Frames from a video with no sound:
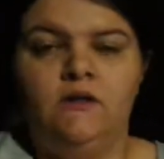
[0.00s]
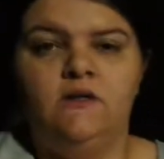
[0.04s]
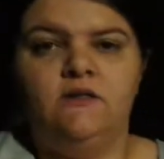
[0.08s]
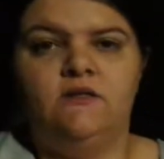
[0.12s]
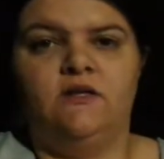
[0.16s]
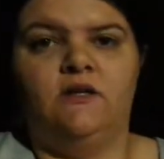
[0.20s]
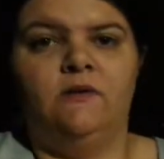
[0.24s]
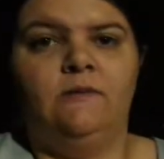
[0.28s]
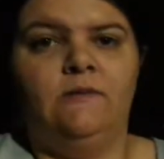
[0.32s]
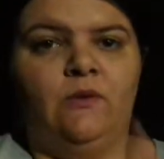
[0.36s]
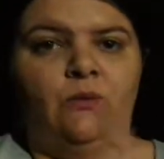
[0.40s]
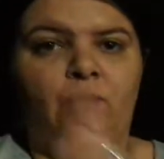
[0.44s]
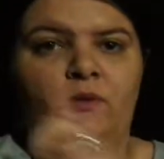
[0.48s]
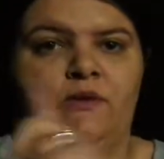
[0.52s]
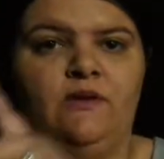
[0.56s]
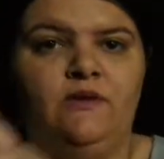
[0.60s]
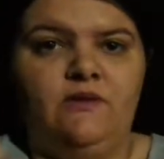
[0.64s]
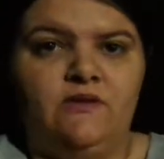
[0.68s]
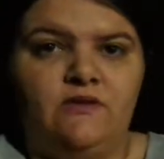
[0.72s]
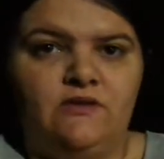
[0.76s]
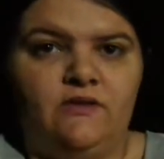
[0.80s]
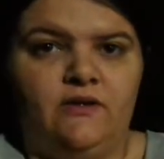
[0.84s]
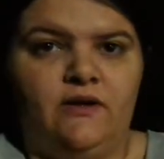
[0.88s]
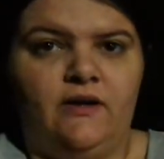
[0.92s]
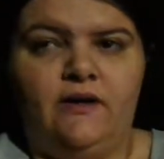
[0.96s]
Sorry, my
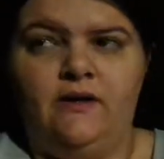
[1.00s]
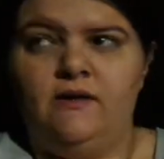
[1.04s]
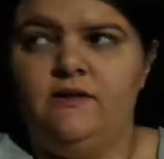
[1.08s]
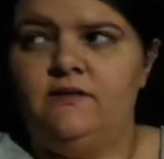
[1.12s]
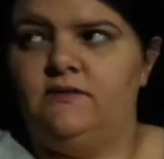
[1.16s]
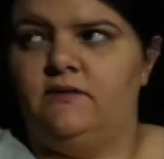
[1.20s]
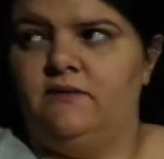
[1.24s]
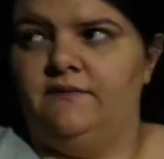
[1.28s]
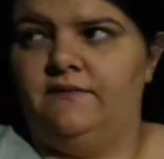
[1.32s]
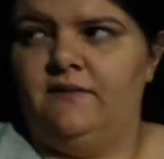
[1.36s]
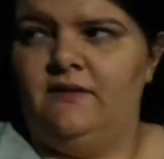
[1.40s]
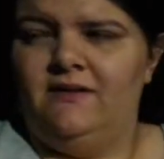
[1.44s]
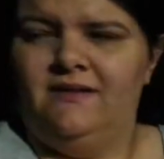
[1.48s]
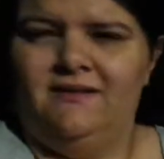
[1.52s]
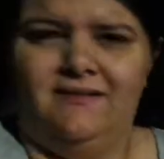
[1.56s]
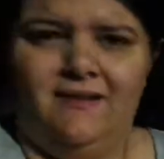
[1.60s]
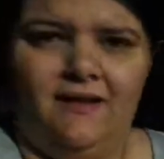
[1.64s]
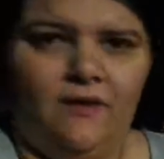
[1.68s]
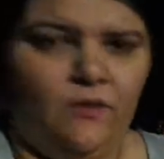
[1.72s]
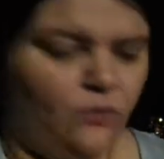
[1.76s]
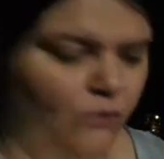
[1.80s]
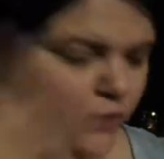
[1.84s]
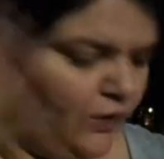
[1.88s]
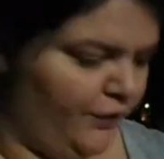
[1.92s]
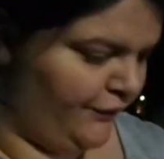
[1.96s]
window's cracked, so if you hear,
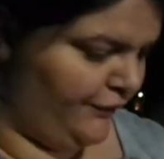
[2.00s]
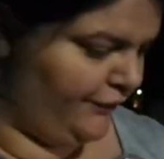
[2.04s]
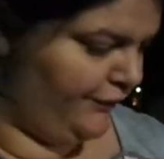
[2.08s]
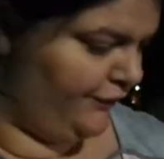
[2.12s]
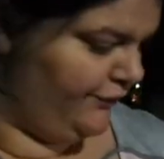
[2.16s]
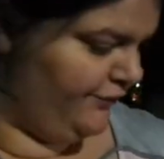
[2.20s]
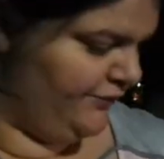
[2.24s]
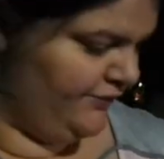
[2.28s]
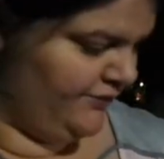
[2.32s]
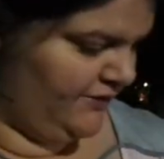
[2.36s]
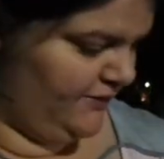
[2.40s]
like, water or